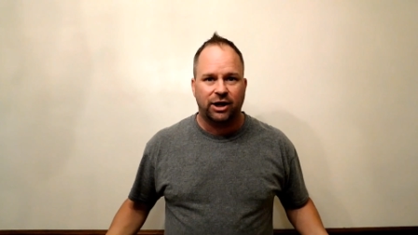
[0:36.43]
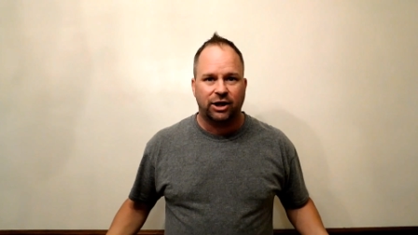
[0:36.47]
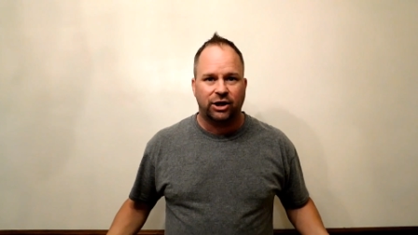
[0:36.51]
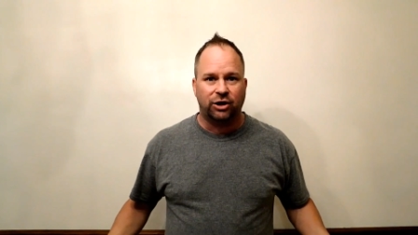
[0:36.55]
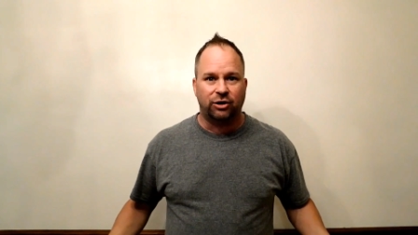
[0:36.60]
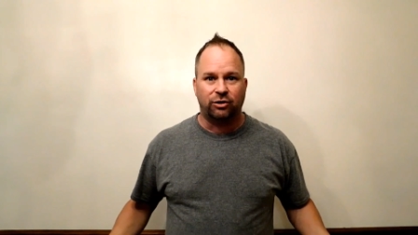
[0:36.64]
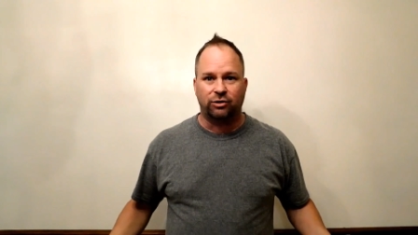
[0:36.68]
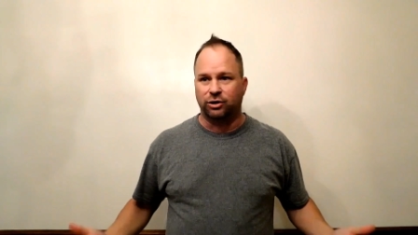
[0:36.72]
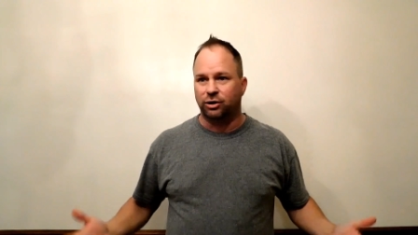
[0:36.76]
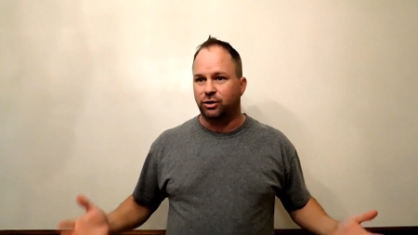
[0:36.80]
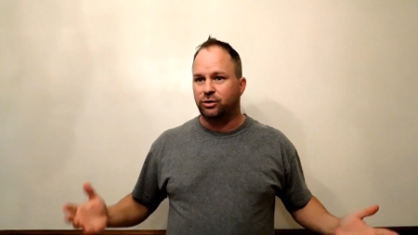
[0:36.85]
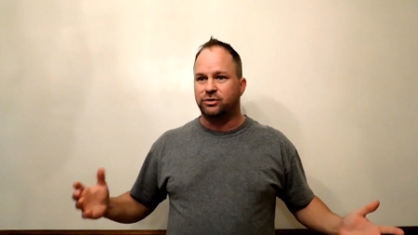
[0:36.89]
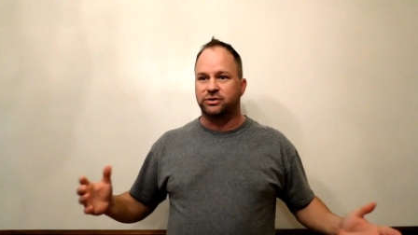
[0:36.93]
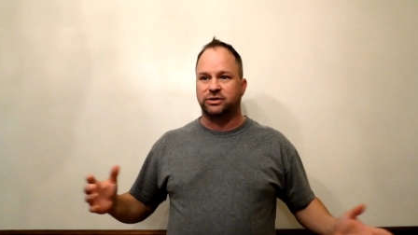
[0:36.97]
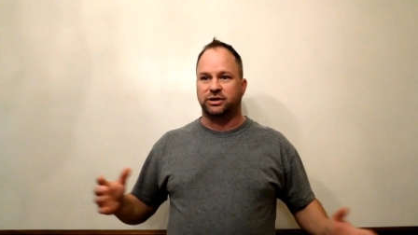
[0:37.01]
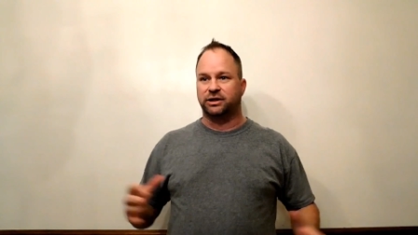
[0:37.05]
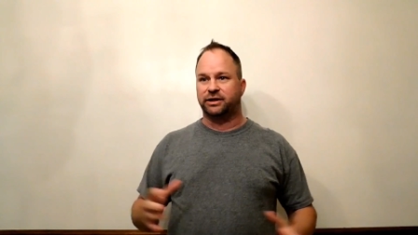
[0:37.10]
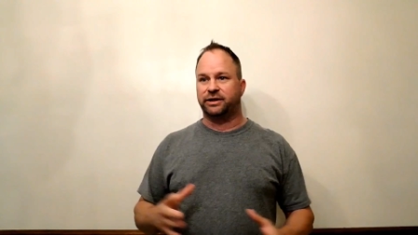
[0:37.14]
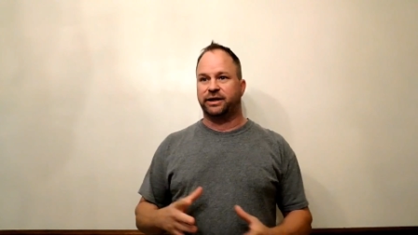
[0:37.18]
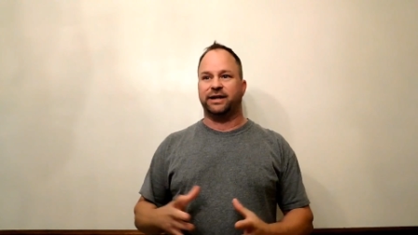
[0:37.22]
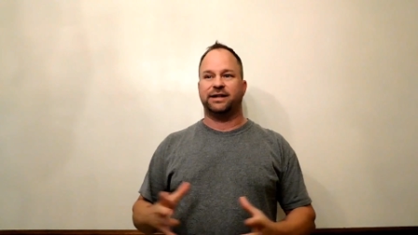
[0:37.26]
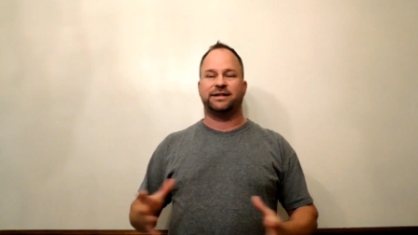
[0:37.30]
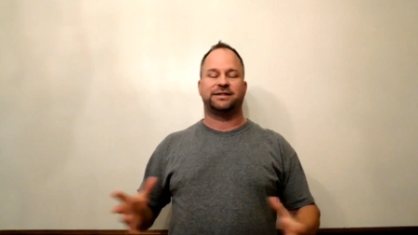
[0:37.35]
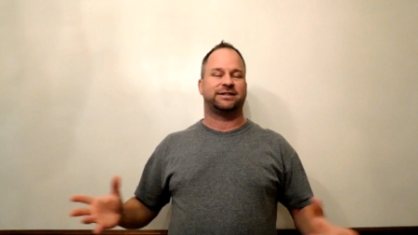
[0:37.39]
You lose the
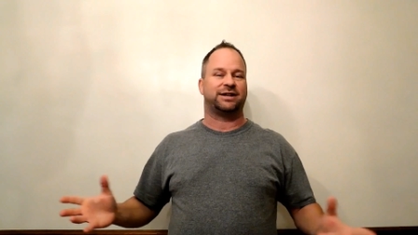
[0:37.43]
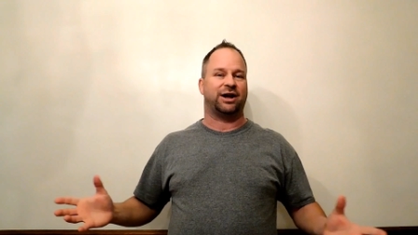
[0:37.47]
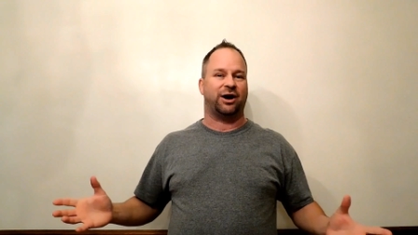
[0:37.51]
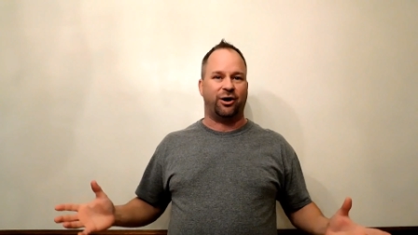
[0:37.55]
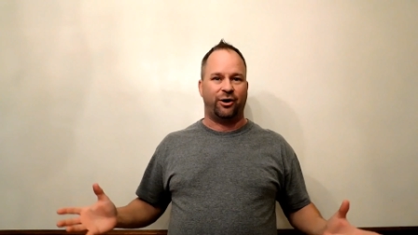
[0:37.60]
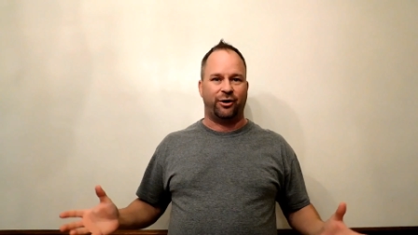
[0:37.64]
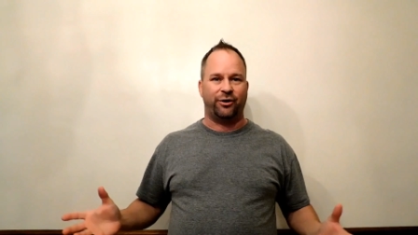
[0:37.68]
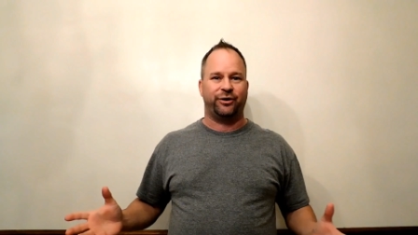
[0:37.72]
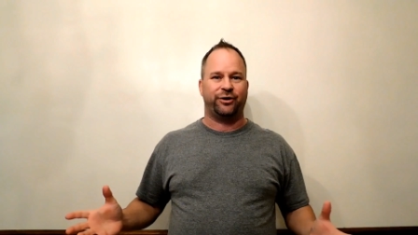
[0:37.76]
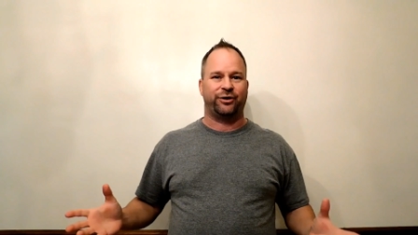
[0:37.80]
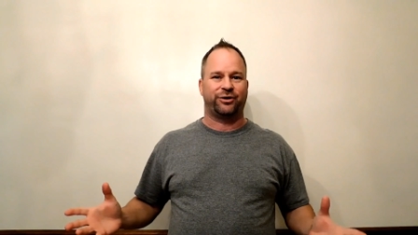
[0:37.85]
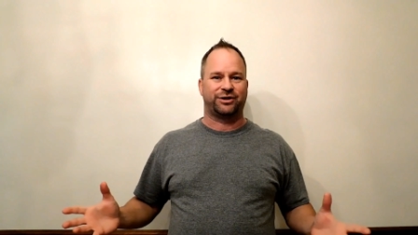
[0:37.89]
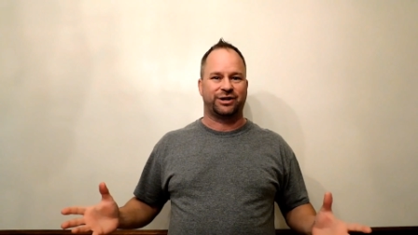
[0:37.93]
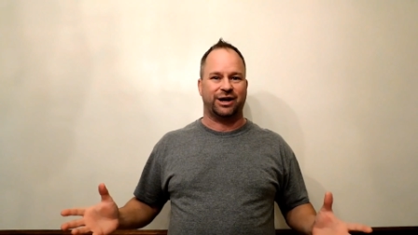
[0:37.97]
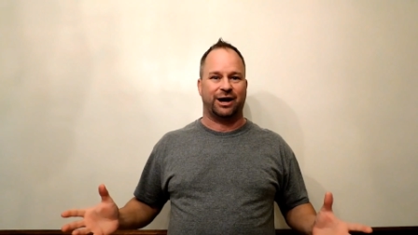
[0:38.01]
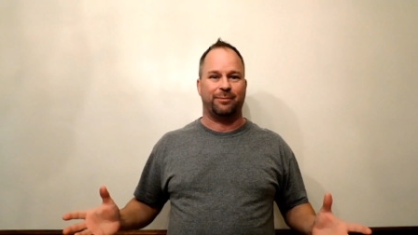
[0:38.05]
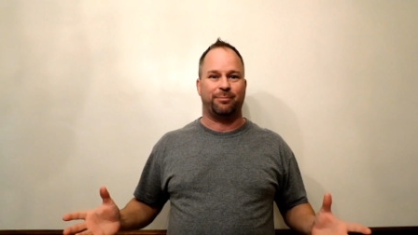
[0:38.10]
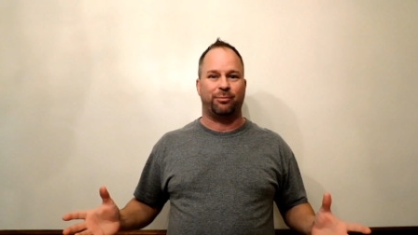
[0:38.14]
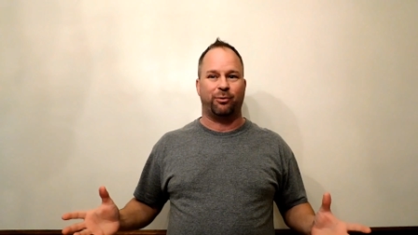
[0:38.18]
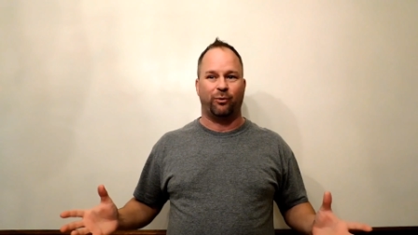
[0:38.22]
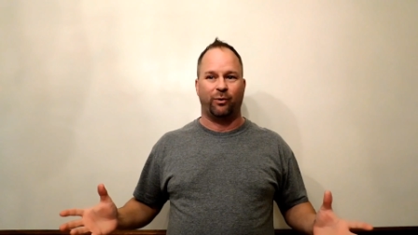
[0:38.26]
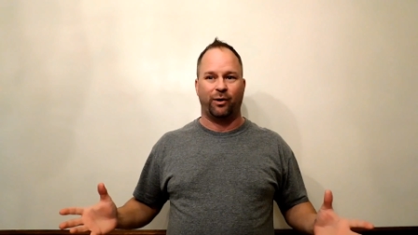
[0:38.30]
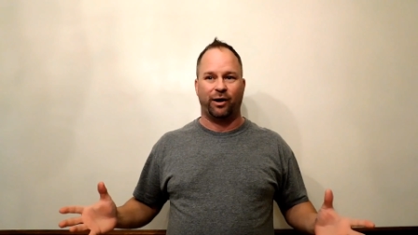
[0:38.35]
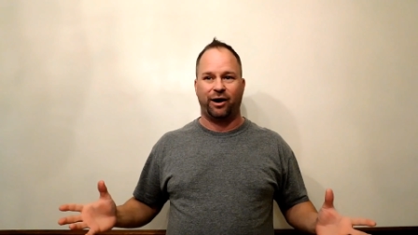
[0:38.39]
lids to all your
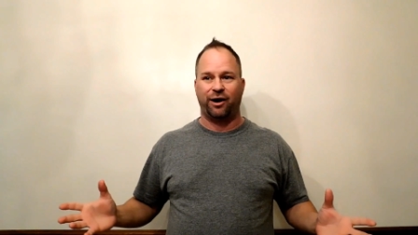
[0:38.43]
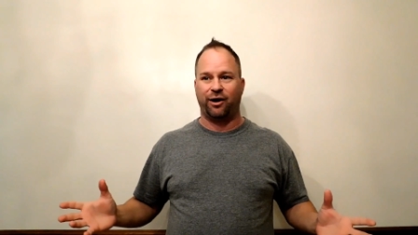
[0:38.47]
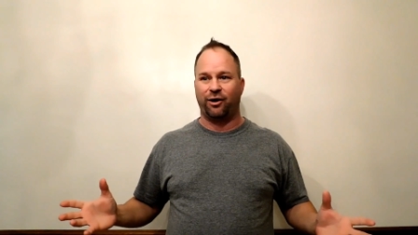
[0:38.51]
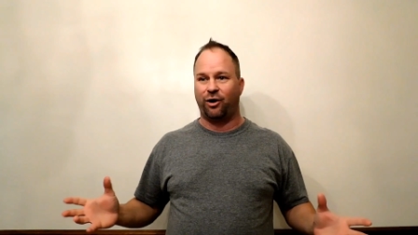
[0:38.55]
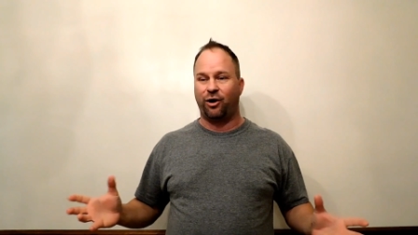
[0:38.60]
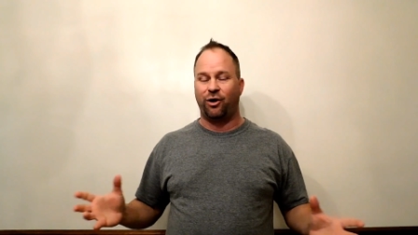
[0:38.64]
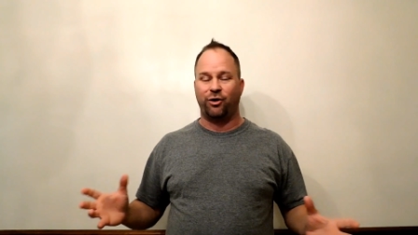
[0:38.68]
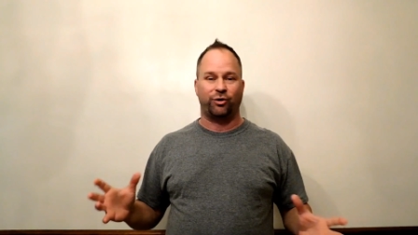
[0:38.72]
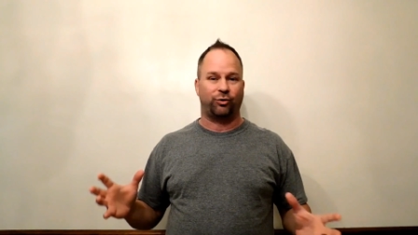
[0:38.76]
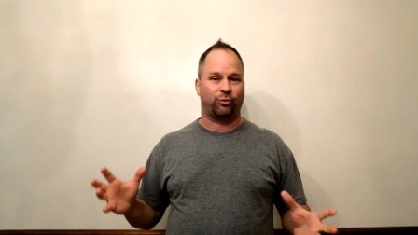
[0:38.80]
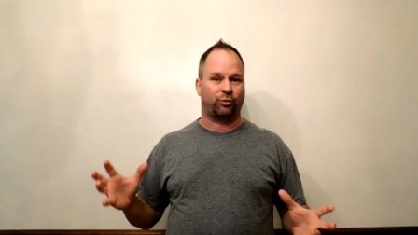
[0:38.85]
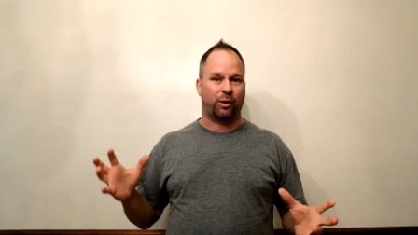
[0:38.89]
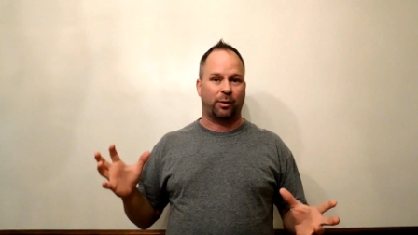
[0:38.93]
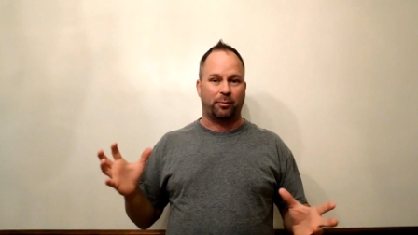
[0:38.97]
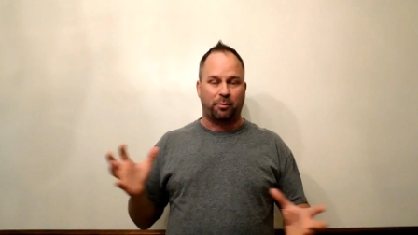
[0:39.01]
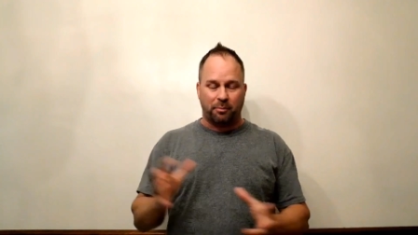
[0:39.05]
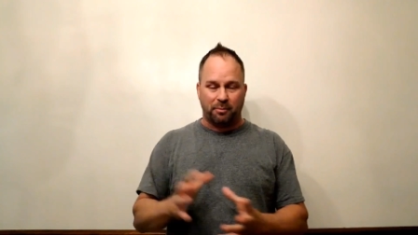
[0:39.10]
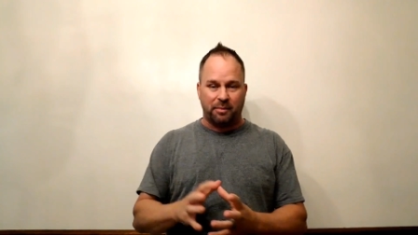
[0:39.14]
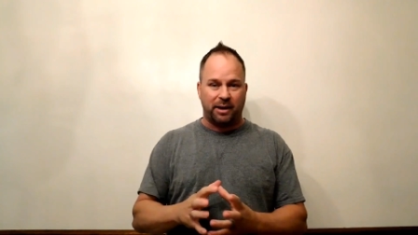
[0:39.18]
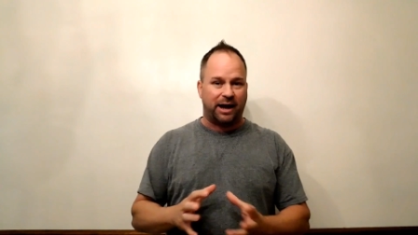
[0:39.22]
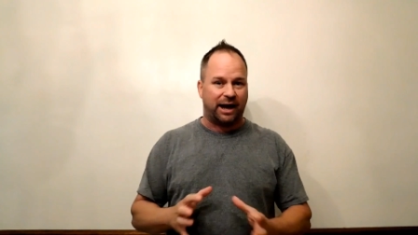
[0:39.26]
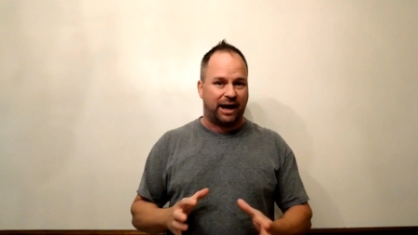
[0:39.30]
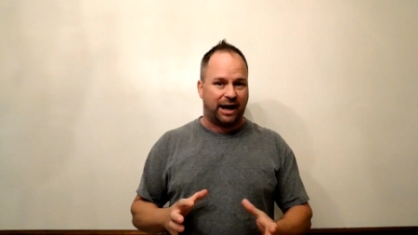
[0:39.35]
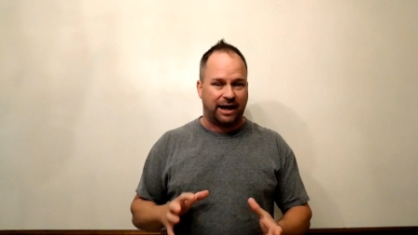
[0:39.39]
Tupperware, all your
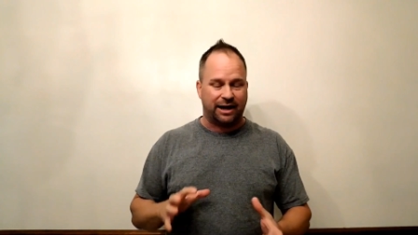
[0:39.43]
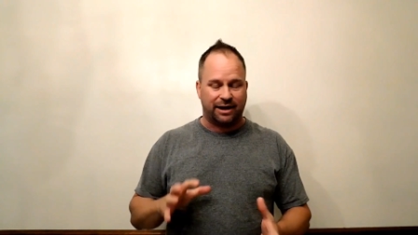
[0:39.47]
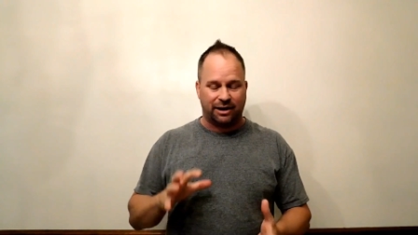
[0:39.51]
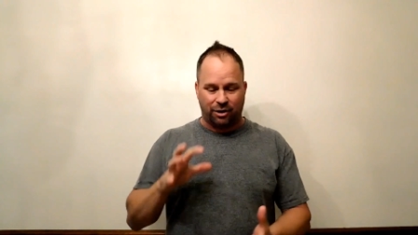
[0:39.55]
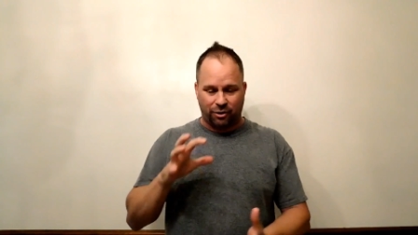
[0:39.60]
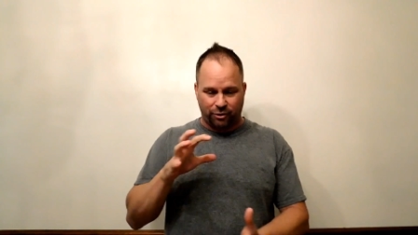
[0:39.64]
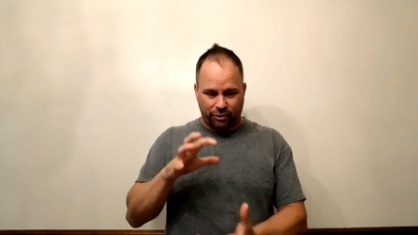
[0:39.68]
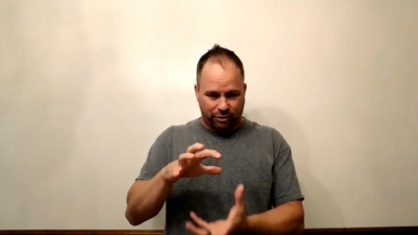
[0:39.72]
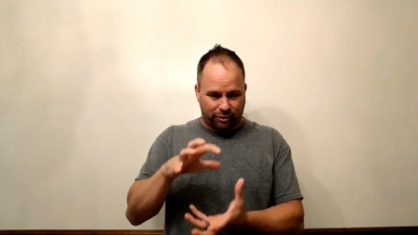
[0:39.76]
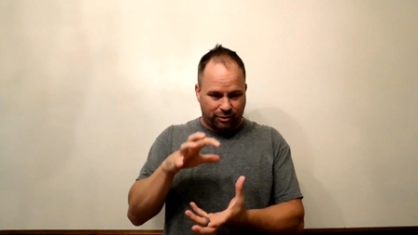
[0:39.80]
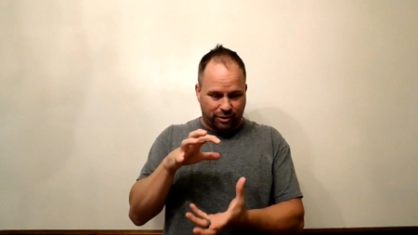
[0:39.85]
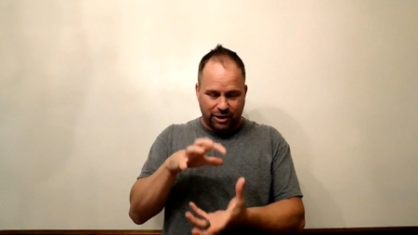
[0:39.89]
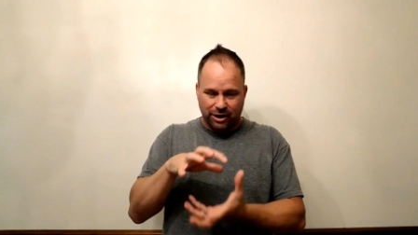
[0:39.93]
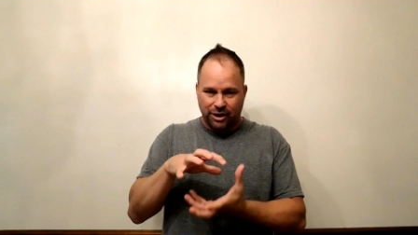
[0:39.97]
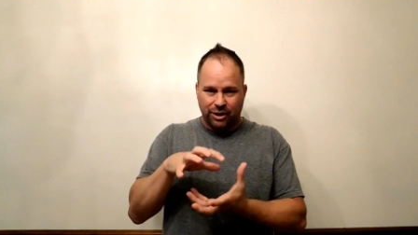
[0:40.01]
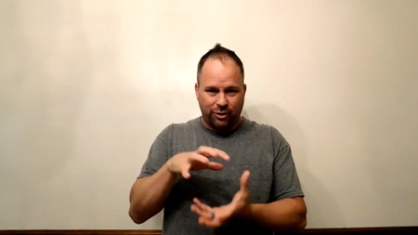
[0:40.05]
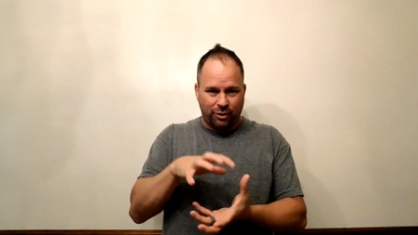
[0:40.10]
Rubbermaid, all your,